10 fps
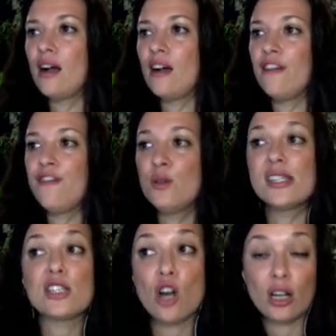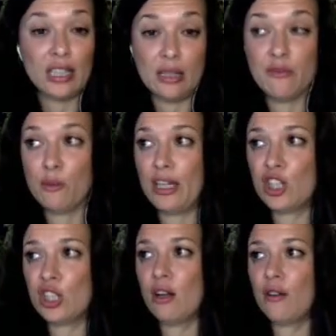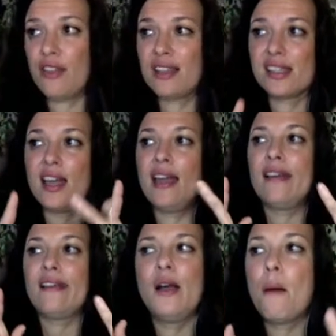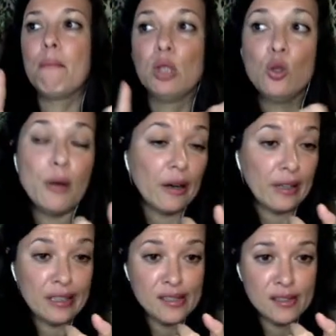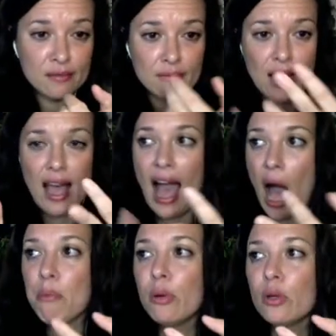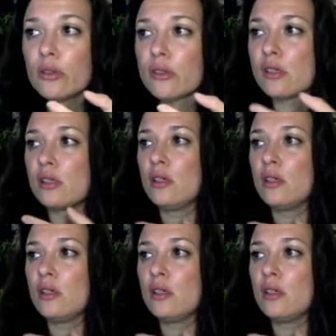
foods that target inflammation are things like blueberries, apples,